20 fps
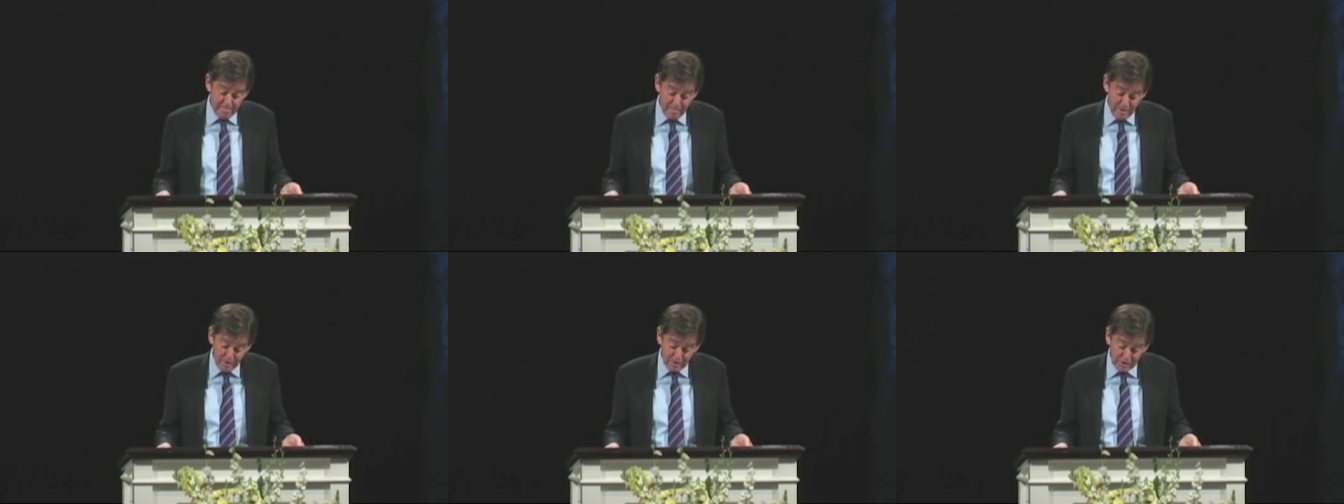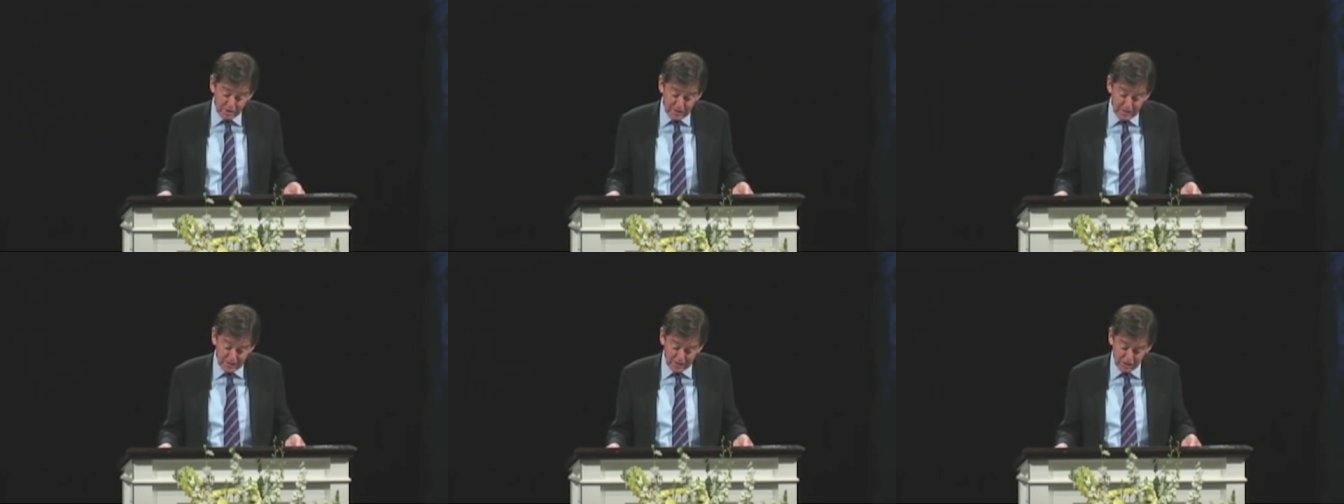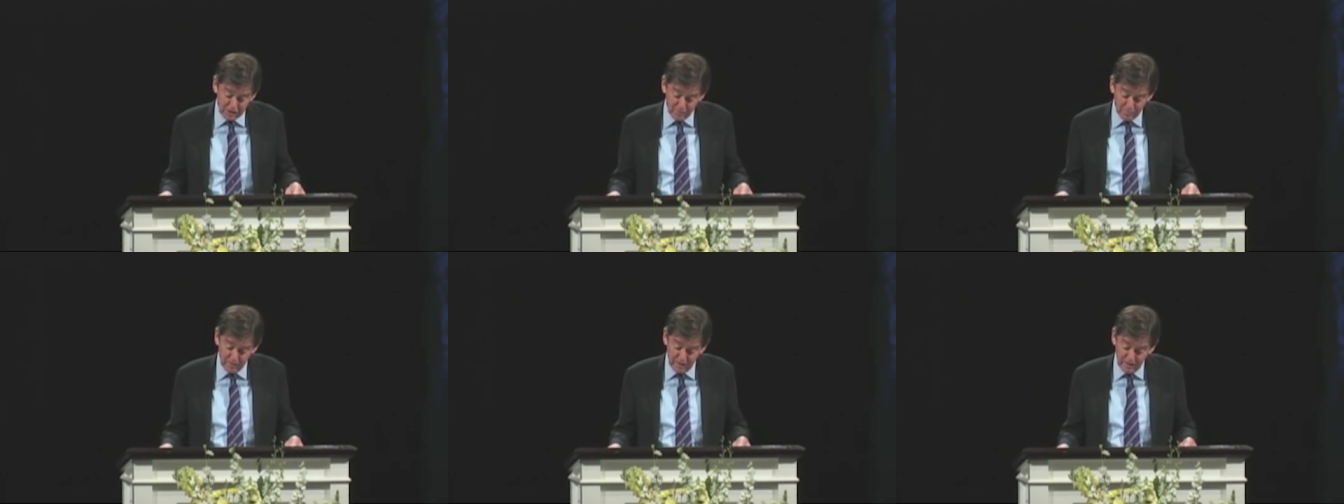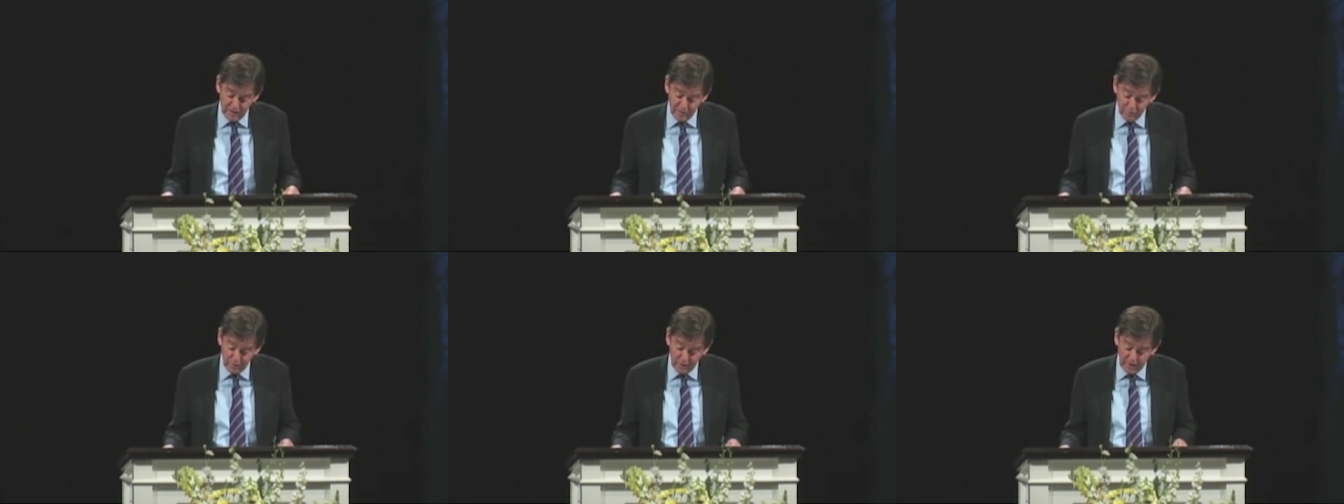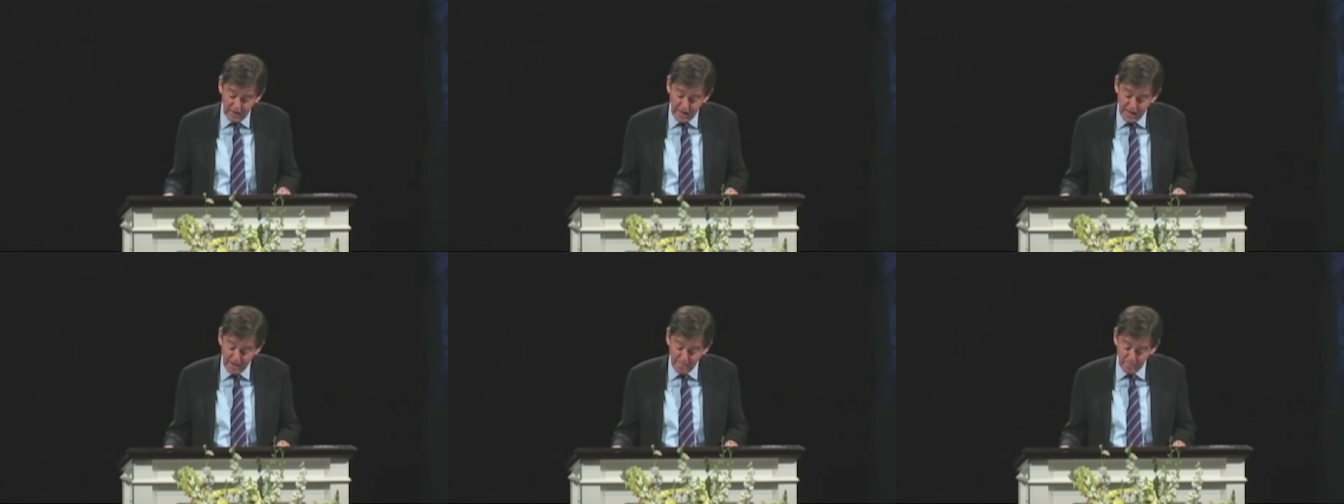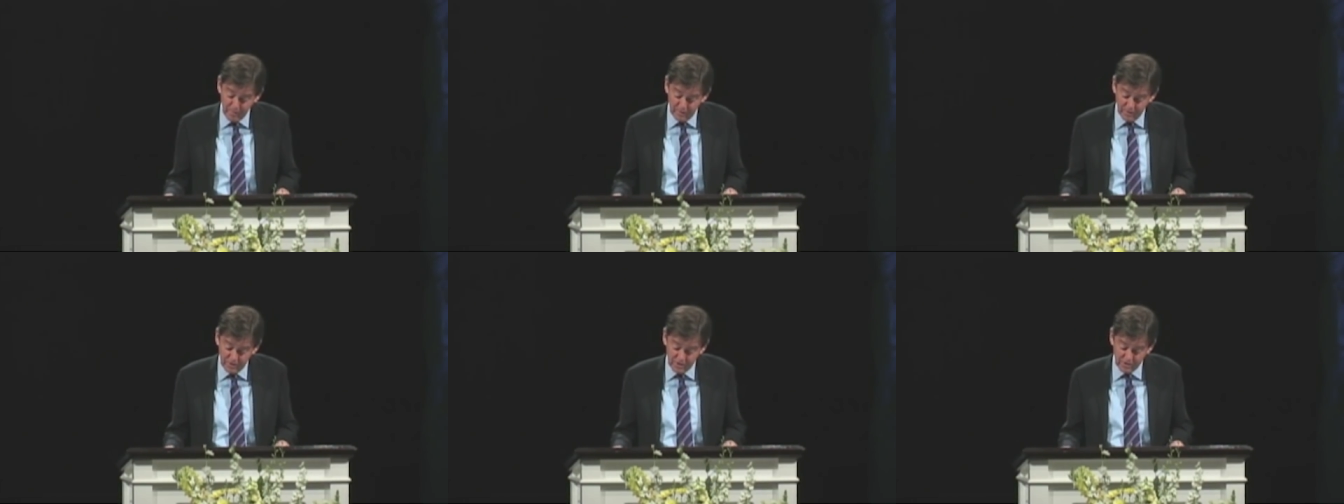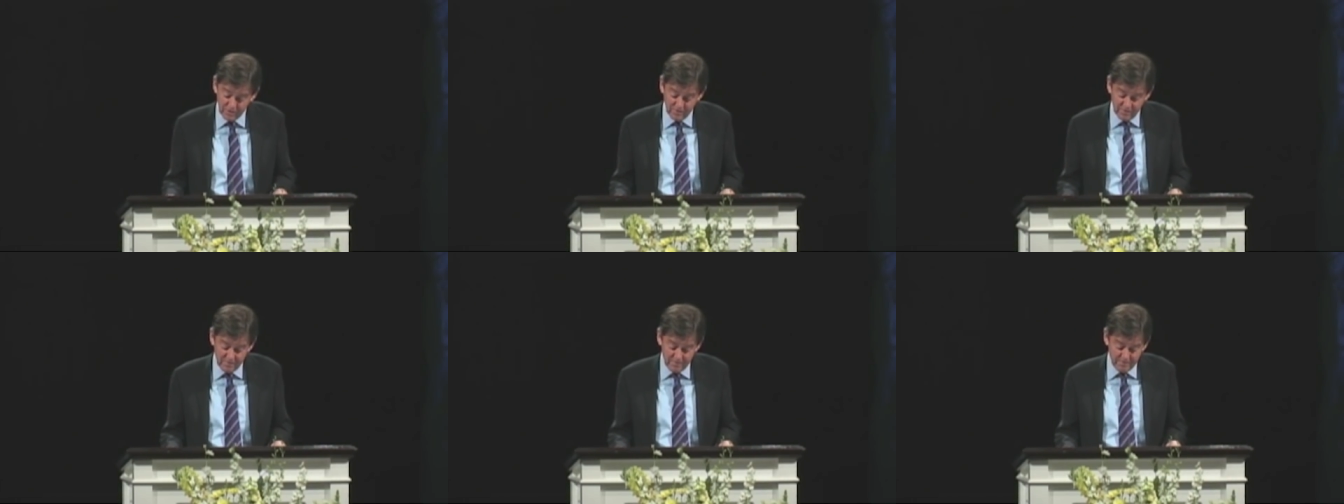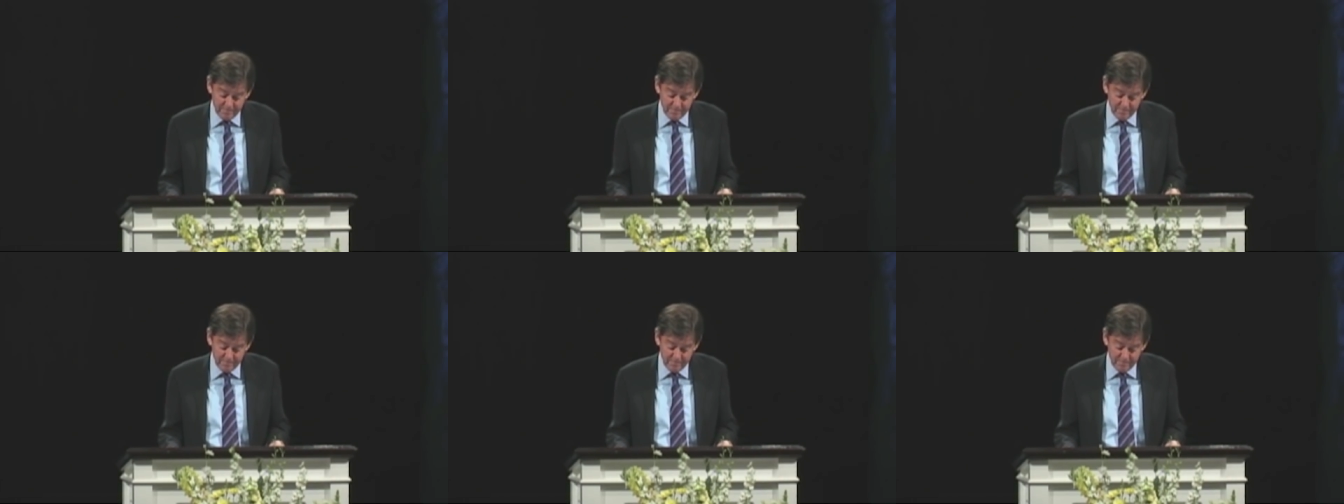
bears testimony to what happens